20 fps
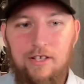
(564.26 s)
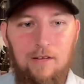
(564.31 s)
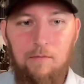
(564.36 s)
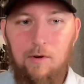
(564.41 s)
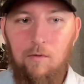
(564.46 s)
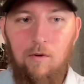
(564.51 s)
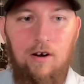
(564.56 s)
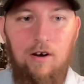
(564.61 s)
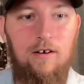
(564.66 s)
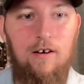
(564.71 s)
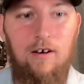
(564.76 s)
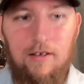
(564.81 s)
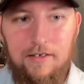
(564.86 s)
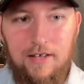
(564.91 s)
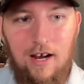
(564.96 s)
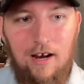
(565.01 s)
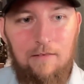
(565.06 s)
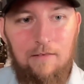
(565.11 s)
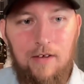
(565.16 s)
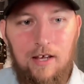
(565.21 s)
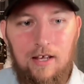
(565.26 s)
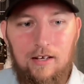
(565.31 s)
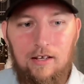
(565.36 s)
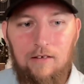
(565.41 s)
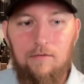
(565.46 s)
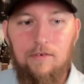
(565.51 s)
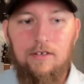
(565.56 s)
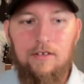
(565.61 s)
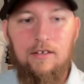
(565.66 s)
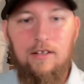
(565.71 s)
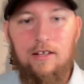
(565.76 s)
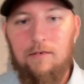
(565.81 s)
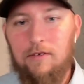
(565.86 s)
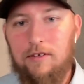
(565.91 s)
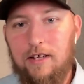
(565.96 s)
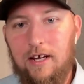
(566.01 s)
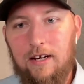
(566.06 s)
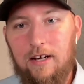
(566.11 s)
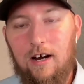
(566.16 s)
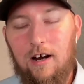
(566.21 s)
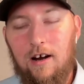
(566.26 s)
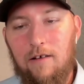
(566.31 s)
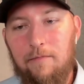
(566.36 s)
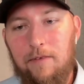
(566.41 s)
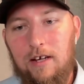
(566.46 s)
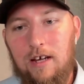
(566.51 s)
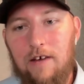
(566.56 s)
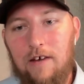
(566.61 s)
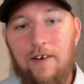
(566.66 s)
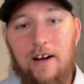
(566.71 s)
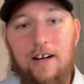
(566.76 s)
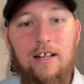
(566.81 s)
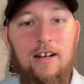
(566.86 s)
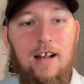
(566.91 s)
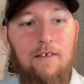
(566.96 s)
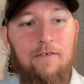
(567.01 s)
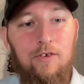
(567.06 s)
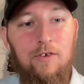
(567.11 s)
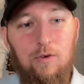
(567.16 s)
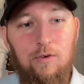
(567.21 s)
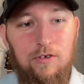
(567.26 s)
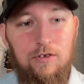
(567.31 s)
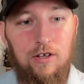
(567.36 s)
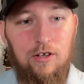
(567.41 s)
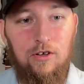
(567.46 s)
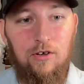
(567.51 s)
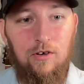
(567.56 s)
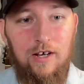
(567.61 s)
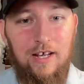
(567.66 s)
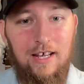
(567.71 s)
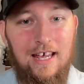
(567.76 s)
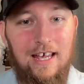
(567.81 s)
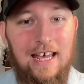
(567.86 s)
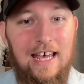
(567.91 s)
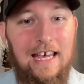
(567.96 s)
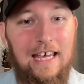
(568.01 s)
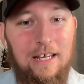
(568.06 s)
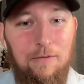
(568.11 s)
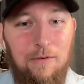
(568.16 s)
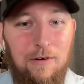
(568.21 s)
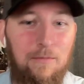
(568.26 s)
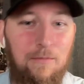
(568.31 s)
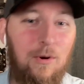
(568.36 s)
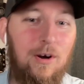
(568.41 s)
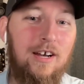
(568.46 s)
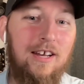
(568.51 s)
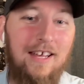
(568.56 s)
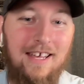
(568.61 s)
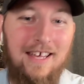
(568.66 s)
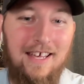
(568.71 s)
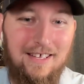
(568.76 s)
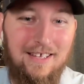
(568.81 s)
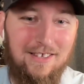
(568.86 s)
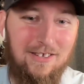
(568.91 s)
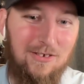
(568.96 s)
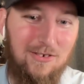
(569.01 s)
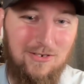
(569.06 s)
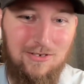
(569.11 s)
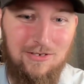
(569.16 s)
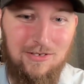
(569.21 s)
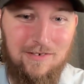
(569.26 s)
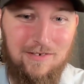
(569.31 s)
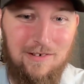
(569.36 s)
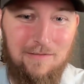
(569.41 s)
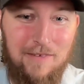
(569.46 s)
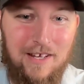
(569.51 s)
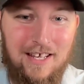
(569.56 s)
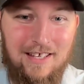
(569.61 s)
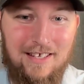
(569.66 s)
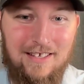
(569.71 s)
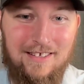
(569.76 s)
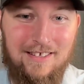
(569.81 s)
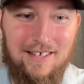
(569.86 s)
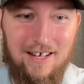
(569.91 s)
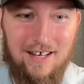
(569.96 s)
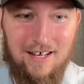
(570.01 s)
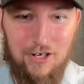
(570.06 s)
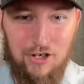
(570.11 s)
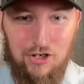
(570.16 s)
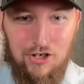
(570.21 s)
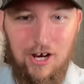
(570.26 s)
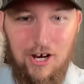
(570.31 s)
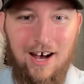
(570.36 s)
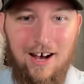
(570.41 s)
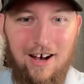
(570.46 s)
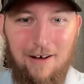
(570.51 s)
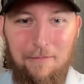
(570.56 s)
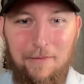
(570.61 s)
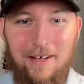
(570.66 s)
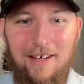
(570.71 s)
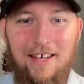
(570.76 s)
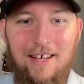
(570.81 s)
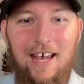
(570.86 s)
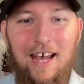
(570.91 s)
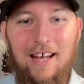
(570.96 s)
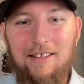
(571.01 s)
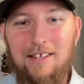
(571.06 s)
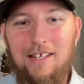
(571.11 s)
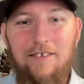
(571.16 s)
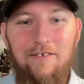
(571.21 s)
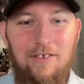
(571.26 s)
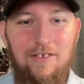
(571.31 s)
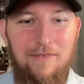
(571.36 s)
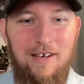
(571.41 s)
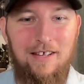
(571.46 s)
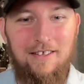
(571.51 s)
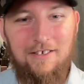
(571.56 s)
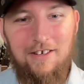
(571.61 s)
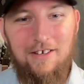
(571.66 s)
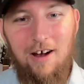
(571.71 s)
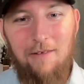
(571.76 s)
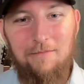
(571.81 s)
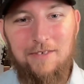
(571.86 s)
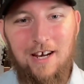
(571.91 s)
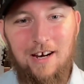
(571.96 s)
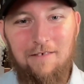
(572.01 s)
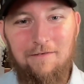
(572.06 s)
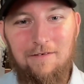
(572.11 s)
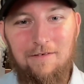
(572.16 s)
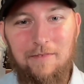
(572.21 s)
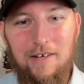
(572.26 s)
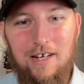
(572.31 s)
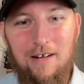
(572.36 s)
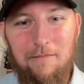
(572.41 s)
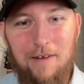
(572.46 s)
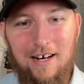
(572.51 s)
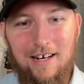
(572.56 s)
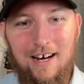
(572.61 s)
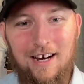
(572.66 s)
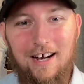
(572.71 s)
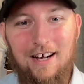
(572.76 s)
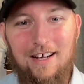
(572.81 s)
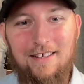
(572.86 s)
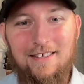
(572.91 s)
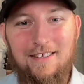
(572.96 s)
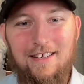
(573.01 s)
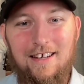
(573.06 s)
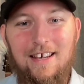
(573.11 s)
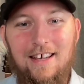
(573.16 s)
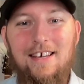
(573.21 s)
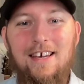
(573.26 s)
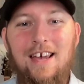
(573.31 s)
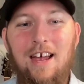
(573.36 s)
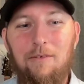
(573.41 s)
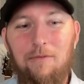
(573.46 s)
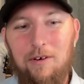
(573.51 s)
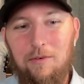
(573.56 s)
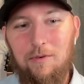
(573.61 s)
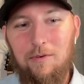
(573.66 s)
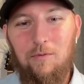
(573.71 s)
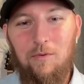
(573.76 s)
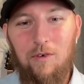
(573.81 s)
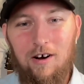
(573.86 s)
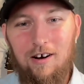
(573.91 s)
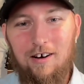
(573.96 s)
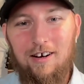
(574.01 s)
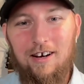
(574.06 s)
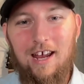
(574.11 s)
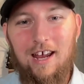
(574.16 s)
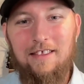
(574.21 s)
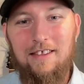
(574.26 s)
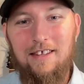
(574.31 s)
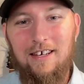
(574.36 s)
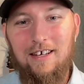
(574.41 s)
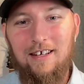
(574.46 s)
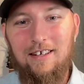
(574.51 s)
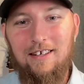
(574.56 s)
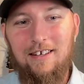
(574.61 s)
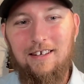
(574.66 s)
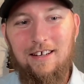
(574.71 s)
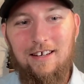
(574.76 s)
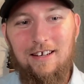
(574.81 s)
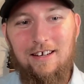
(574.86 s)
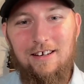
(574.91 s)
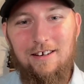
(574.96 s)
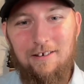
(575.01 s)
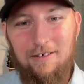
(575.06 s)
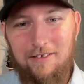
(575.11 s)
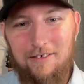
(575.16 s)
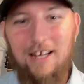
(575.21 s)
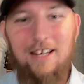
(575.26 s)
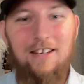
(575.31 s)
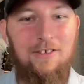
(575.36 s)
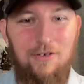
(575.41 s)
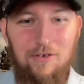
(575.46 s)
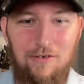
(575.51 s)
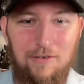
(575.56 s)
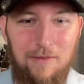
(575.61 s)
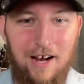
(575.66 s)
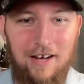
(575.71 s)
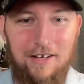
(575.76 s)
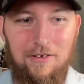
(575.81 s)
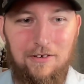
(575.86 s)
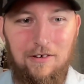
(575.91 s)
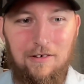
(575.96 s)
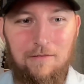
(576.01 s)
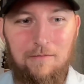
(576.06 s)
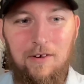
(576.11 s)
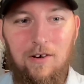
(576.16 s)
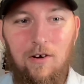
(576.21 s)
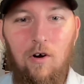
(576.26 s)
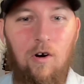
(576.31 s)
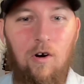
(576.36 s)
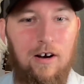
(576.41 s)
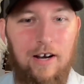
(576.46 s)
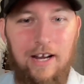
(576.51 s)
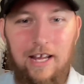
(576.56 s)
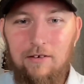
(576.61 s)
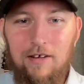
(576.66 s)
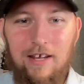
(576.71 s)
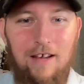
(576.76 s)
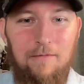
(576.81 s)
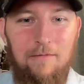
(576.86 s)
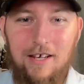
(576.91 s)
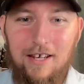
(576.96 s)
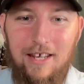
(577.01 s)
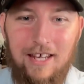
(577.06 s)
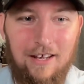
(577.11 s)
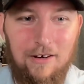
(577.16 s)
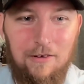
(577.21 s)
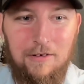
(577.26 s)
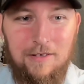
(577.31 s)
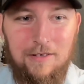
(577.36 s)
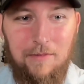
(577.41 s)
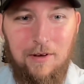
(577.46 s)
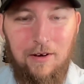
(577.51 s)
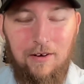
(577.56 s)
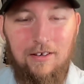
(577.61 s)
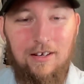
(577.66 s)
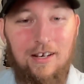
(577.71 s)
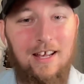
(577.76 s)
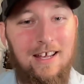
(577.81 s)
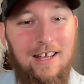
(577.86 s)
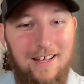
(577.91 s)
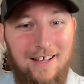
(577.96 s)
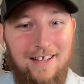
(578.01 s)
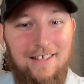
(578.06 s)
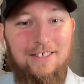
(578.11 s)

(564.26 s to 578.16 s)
just send me work all the time, and he would take care of me. If I didn't have tools to do it, he would bring his tools from his shop and leave them at the job site for me and my guys, and we would work and then take his tools back to him. Or he gave me a key to his building.